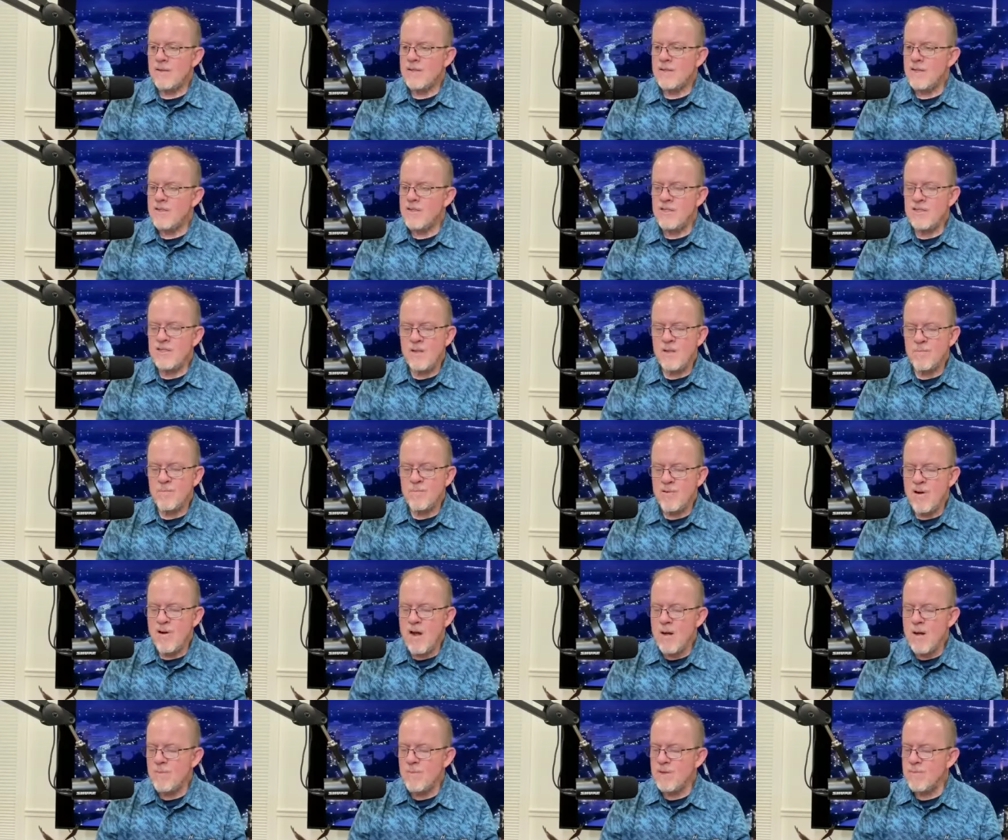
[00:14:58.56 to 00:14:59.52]
this is the
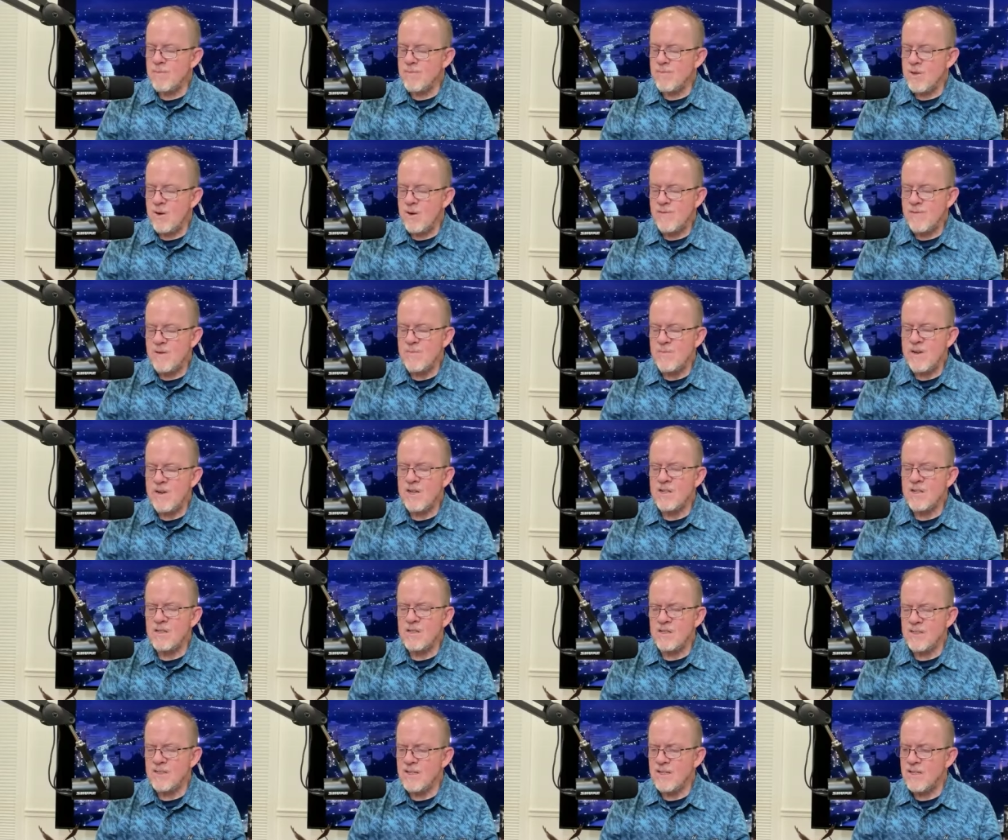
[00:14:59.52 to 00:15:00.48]
problem you have to be
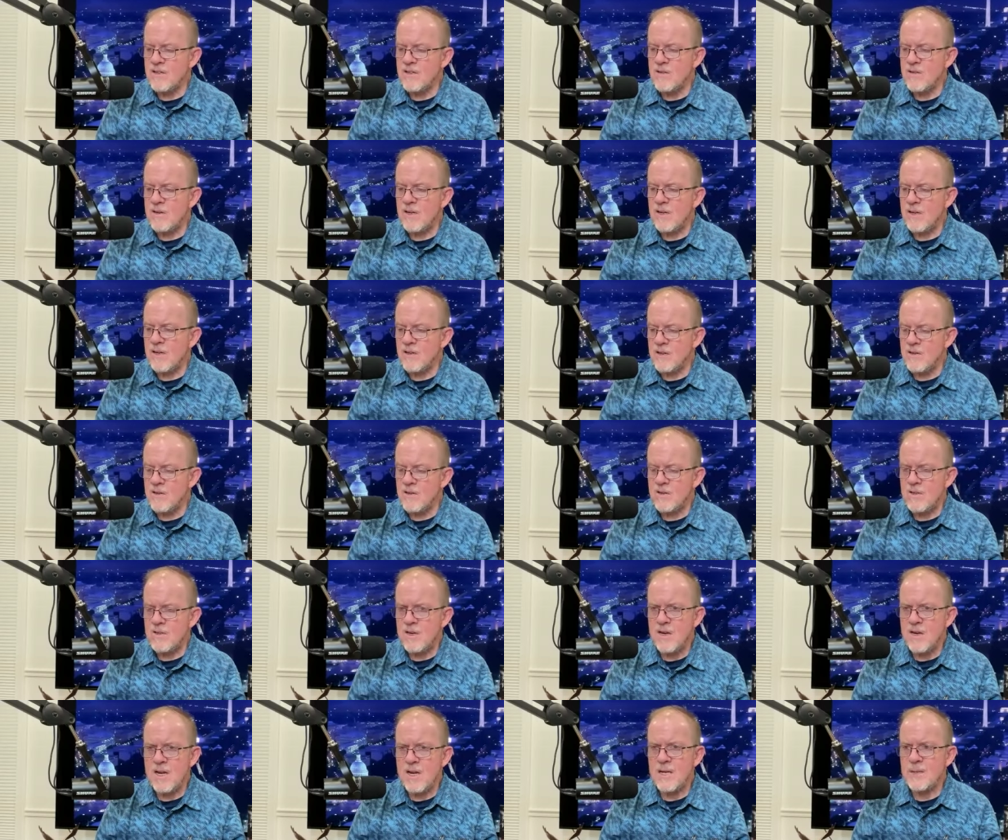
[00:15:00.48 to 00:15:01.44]
clear at all
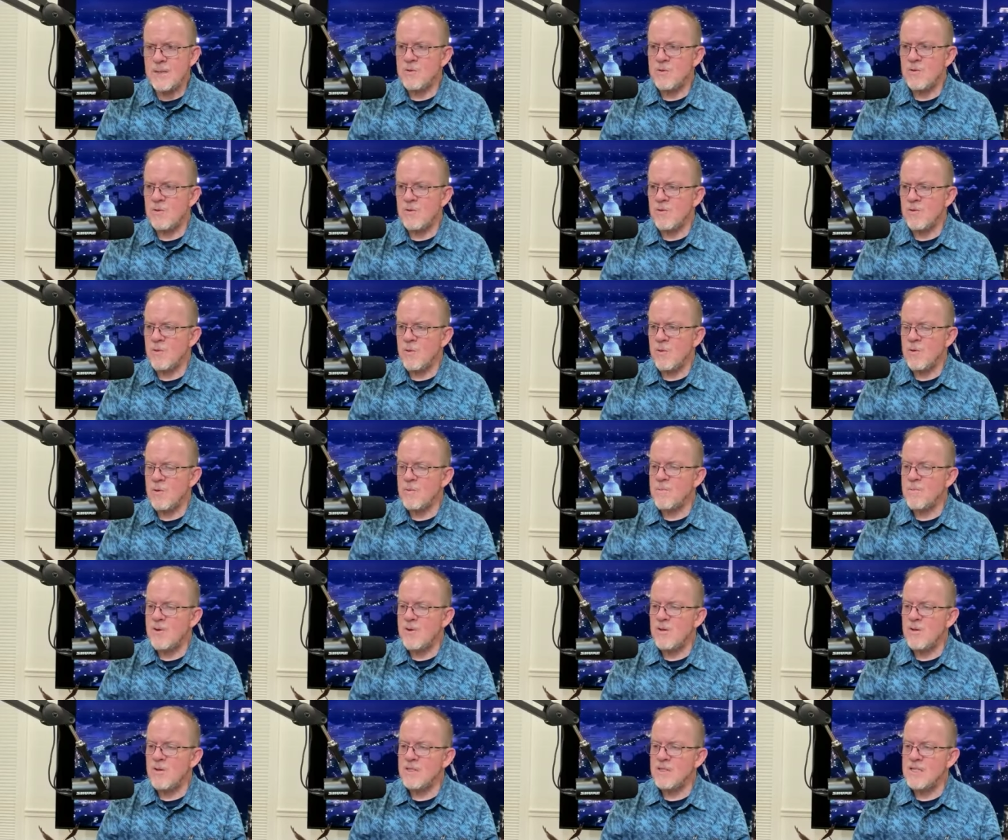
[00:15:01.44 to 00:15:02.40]
times with foreign
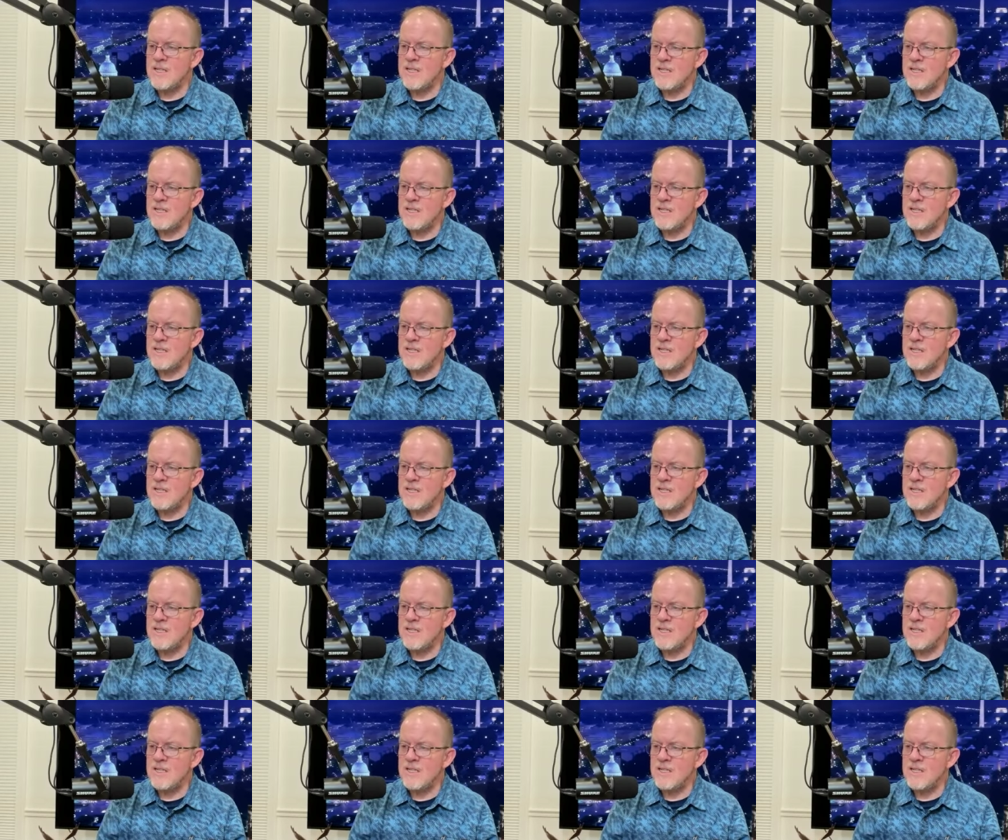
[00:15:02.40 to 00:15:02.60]
policy